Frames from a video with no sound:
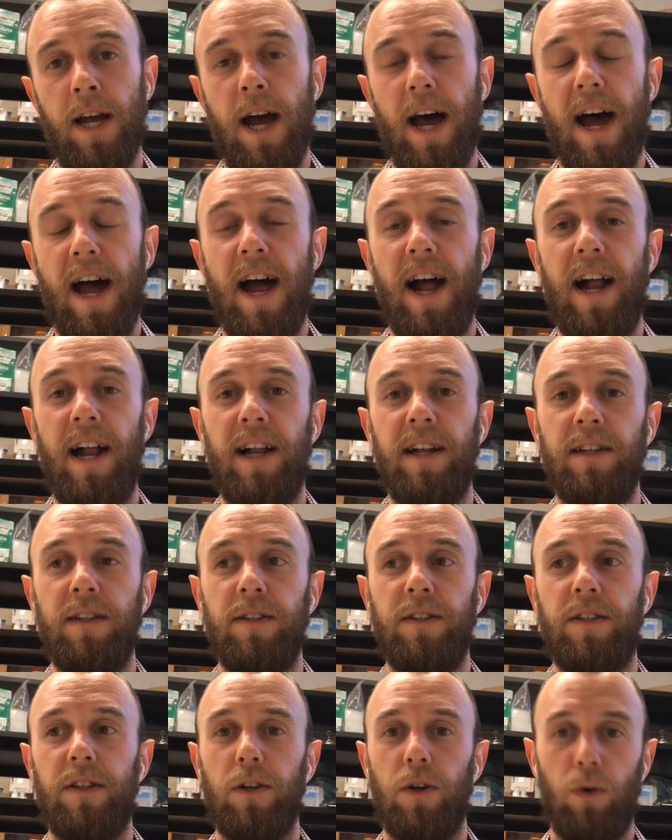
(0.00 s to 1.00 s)

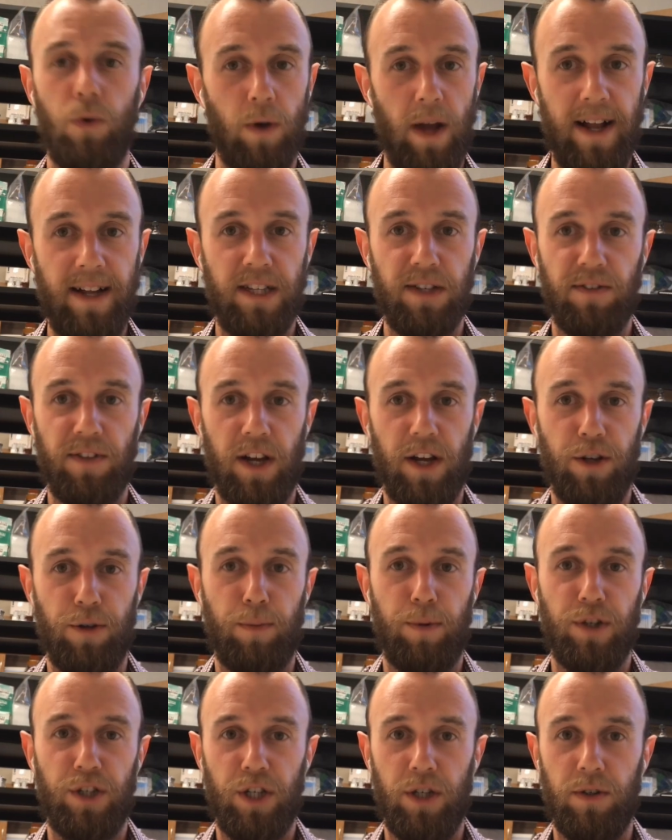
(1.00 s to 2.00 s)
and all 8 of those
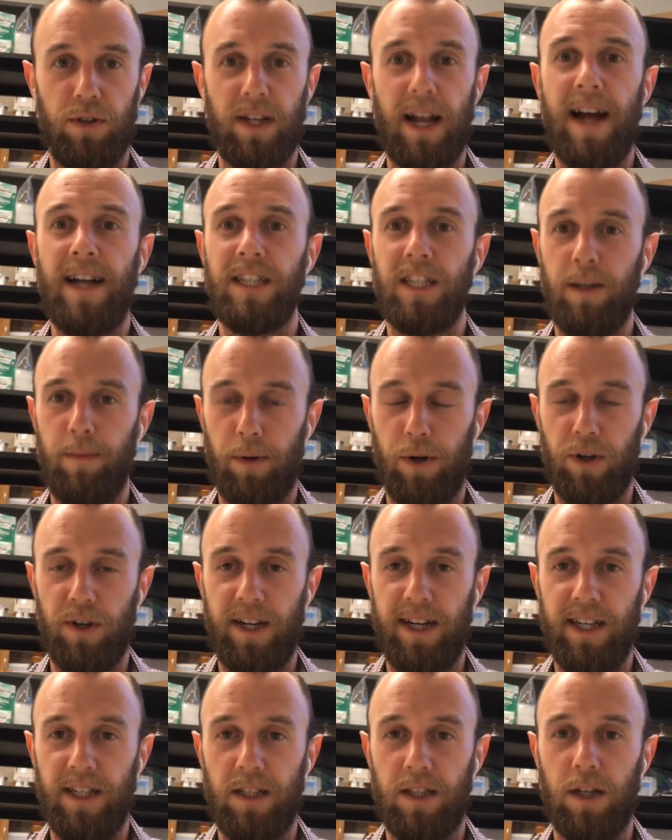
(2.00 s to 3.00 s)
produced
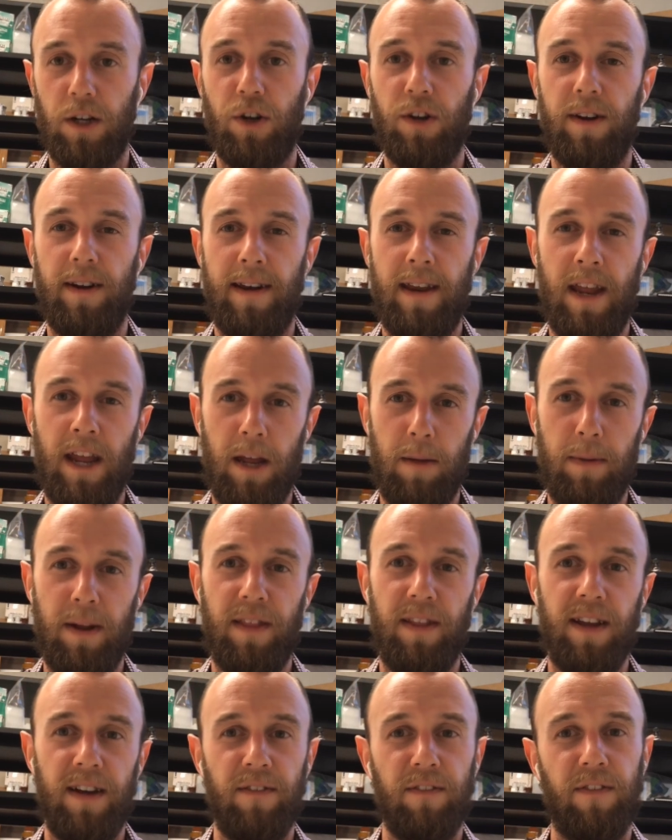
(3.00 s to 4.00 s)
antibodies that could inhibit
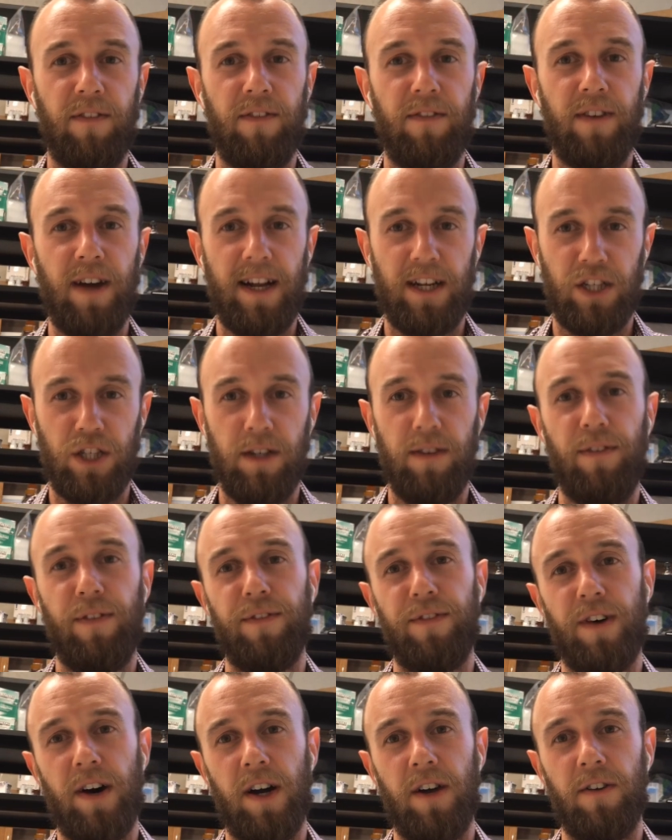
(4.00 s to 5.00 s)
the infection of the
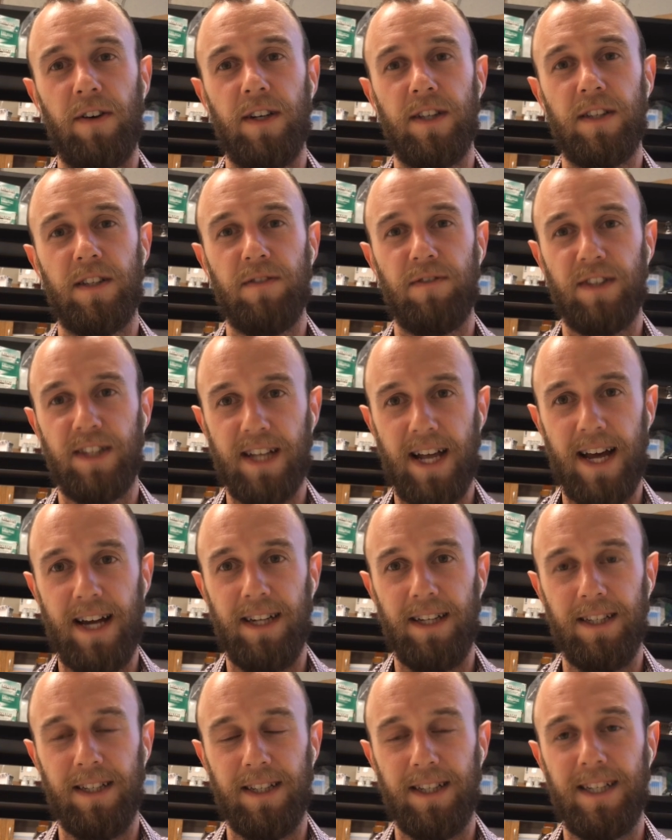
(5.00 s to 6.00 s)
virus of
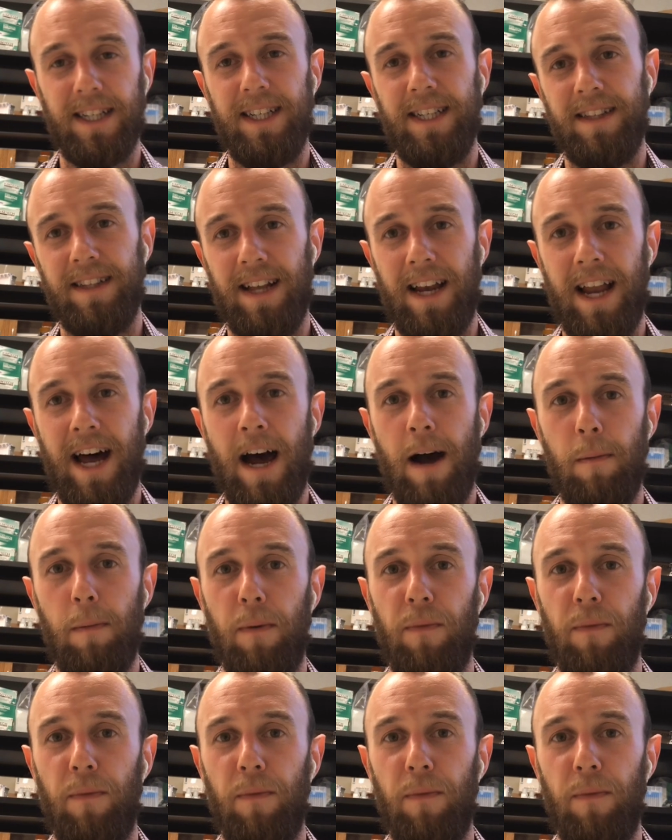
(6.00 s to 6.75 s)
cells in the lab.